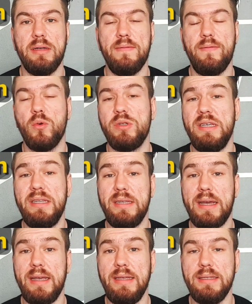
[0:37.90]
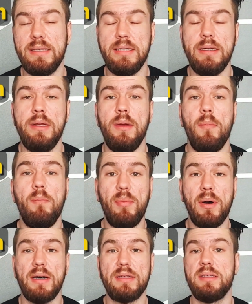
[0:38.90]
14 days,
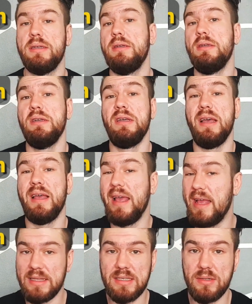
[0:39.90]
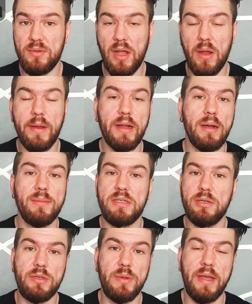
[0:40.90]
but it's still going. I'm
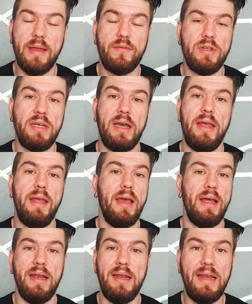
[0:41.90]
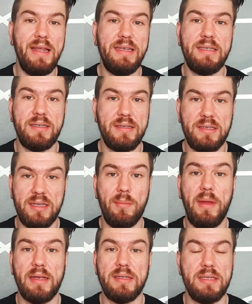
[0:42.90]
still doing it every day, at least some
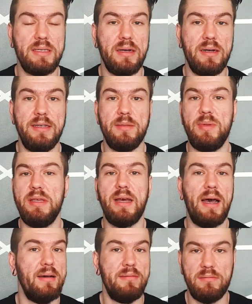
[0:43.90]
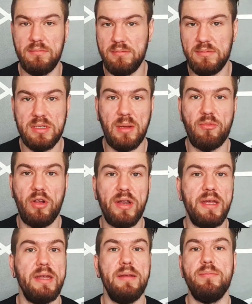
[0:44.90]
exercise, be that some
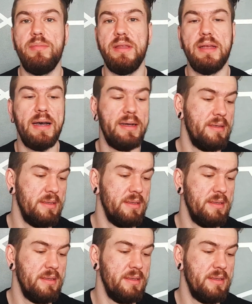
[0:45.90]
running, be that